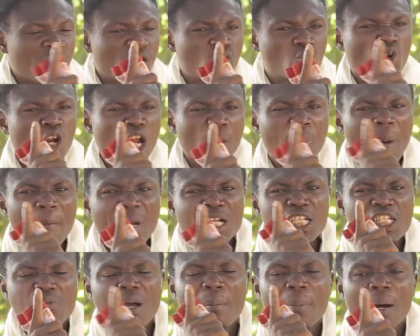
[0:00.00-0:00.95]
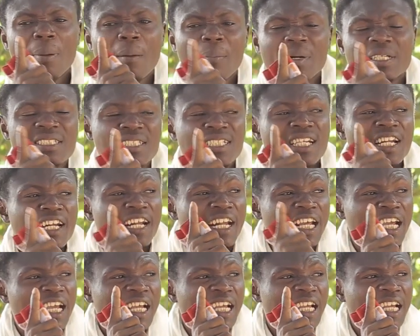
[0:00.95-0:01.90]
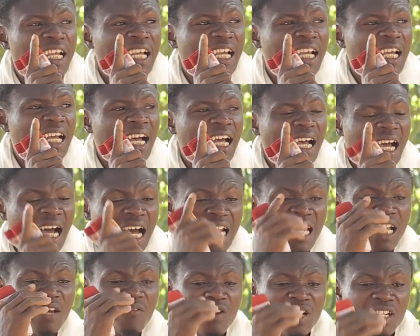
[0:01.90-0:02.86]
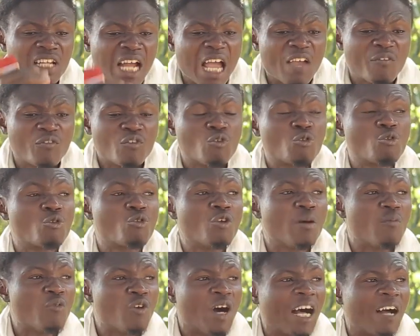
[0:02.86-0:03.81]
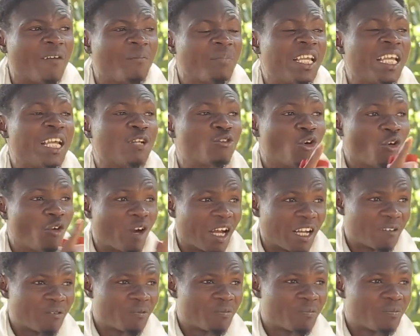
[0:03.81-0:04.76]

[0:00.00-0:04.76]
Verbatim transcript: so nipa betime bababo trene a live life no kuremu a e Torah.